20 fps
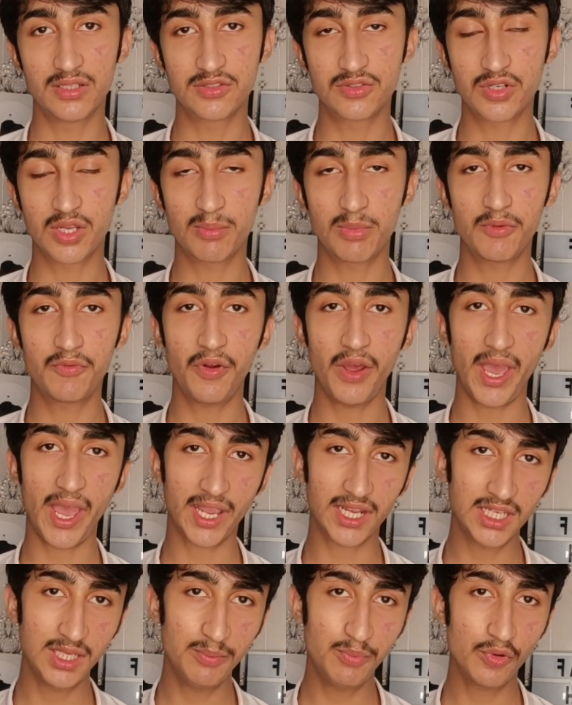suitable for
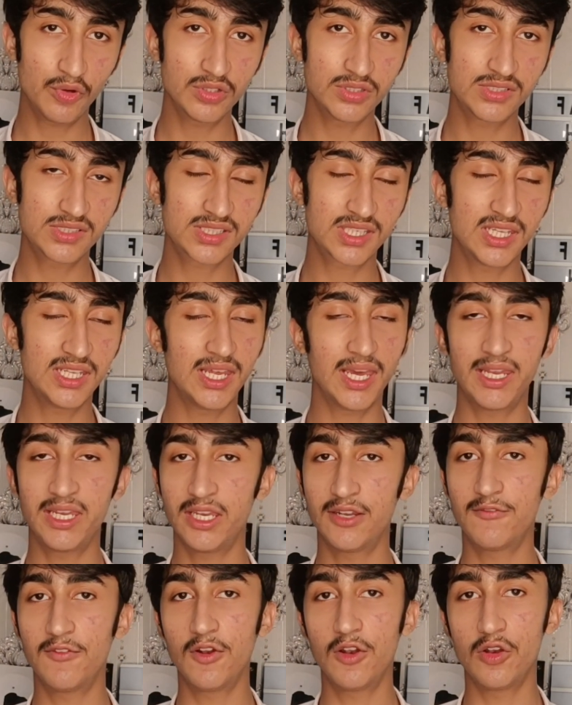acne prone skin
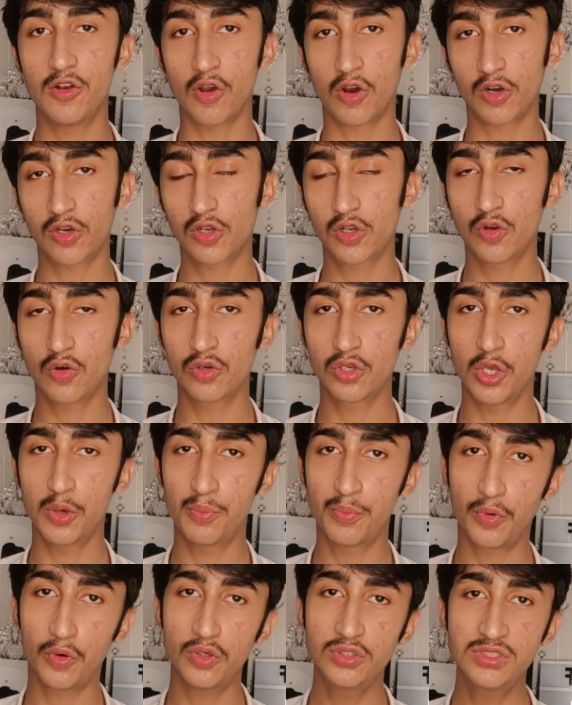and it will not clog
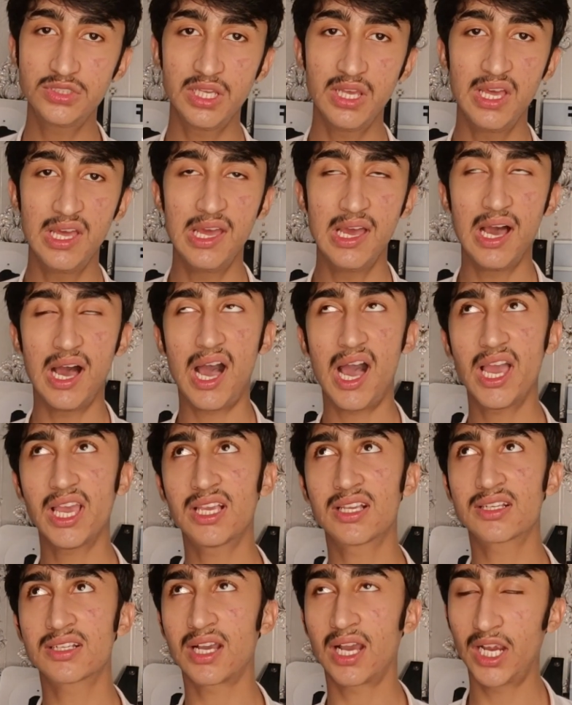your pores. I
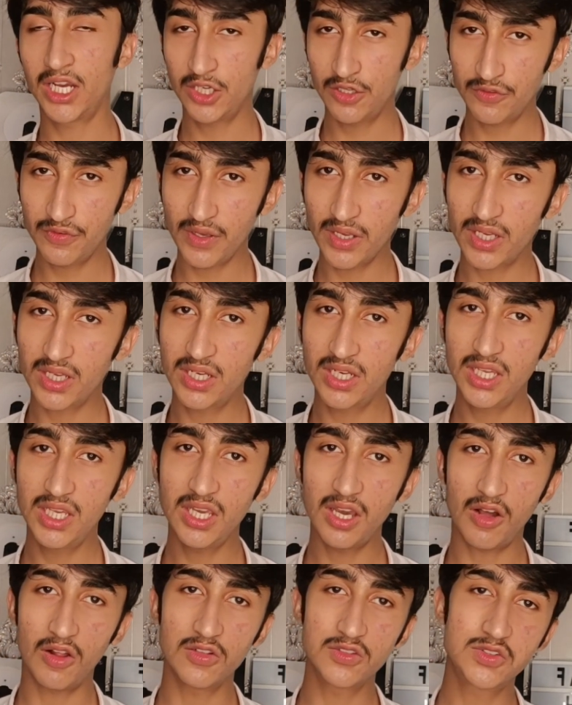kind of agree,
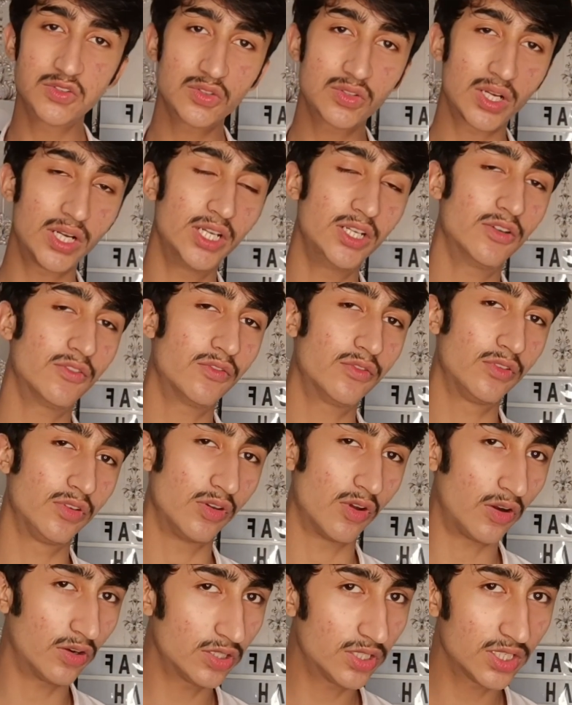also kind of
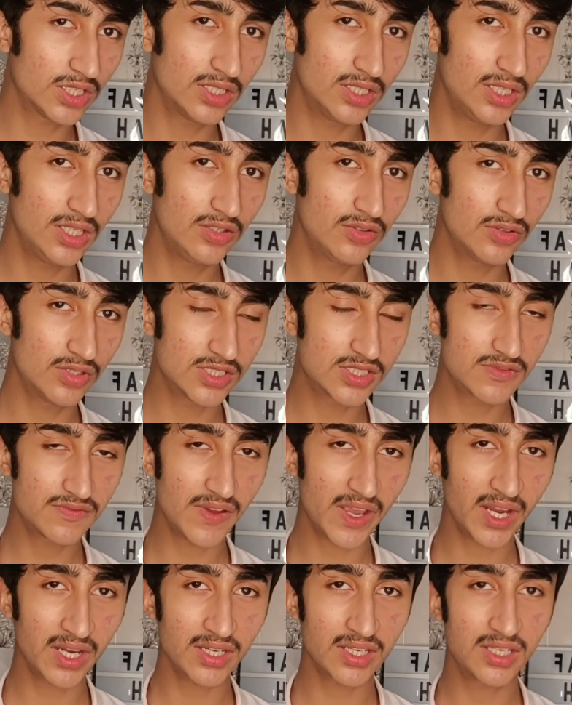not agree to this
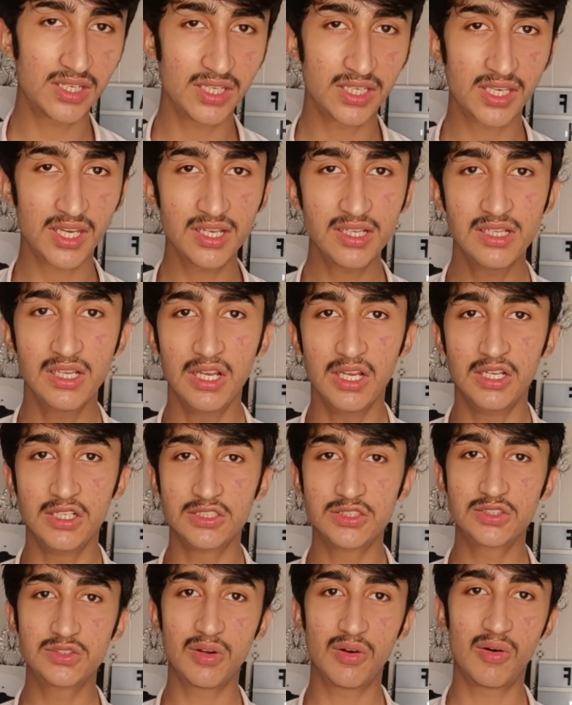fact, theek hai?
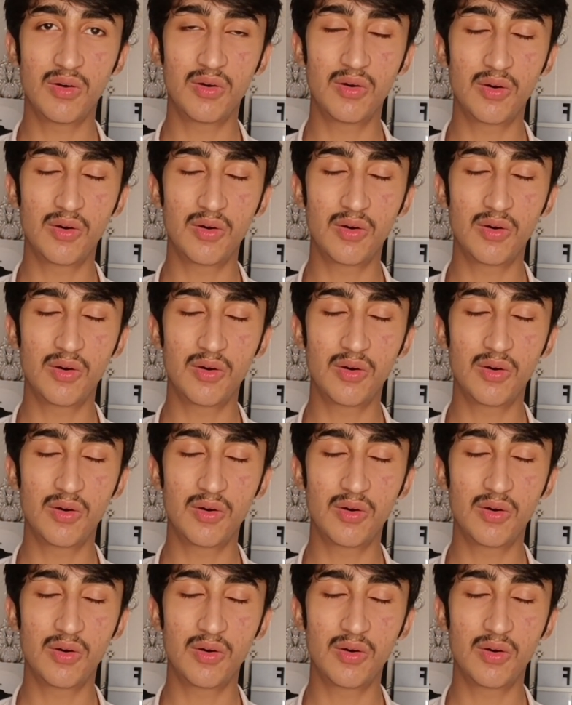So